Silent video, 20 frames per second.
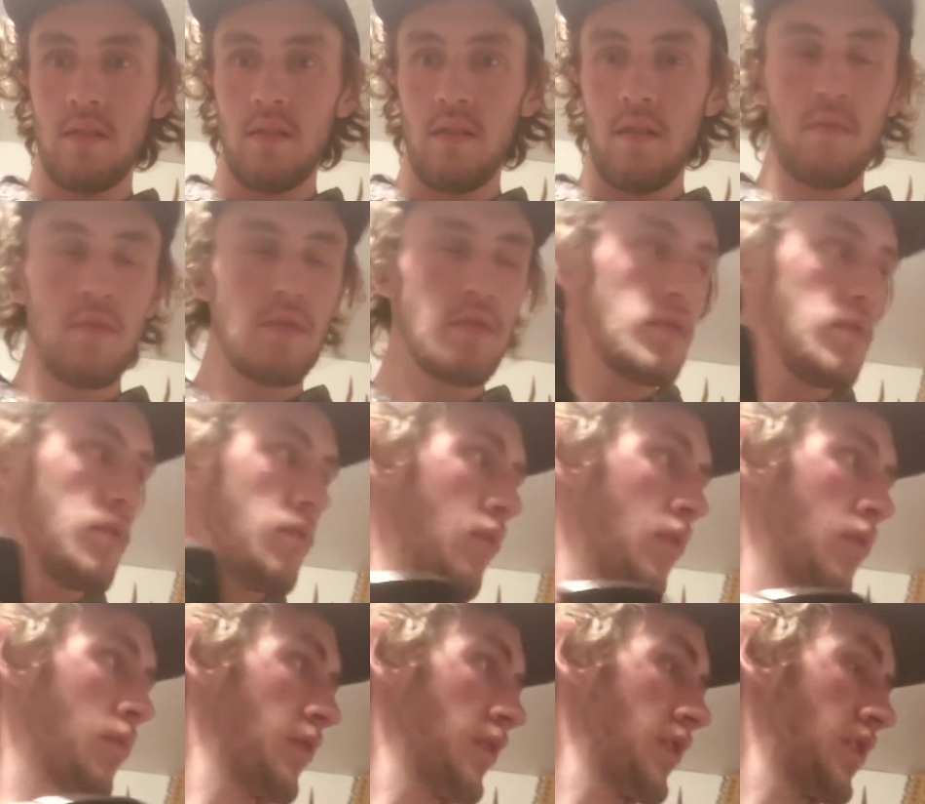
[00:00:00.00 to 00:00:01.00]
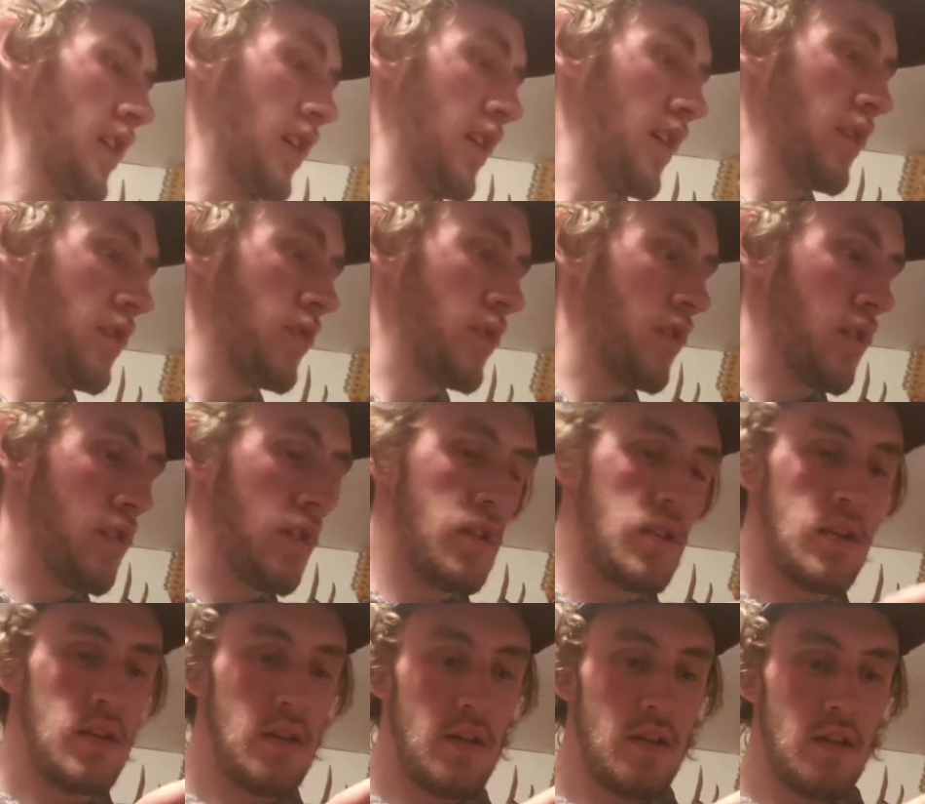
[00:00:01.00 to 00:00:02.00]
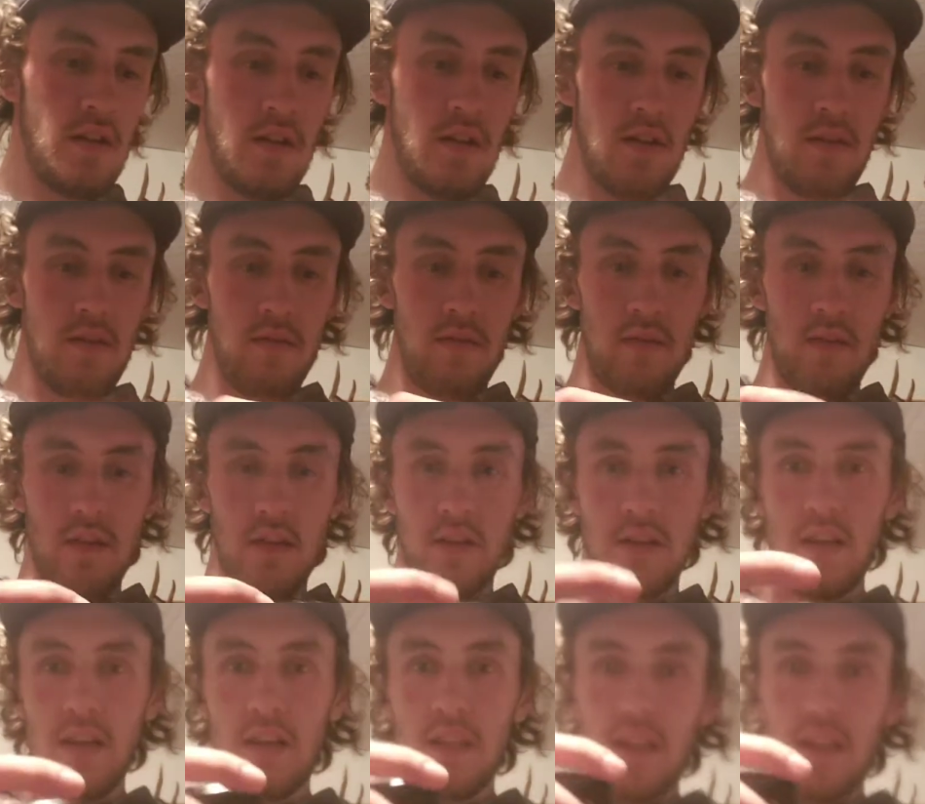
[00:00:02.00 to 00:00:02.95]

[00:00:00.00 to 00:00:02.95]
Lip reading: almost too warm to touch. I'll tuck